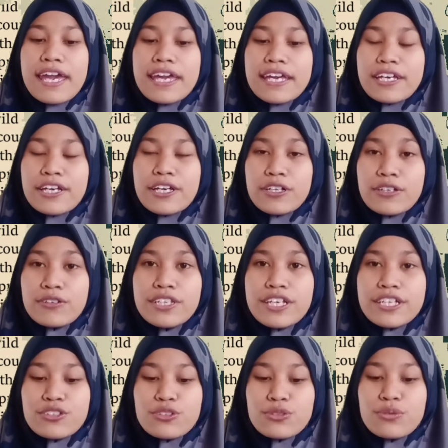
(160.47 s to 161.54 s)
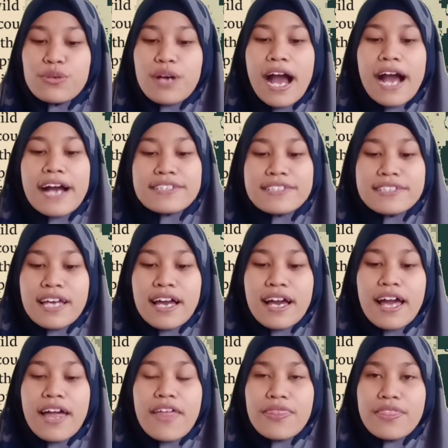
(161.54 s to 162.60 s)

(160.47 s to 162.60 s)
including to Asia,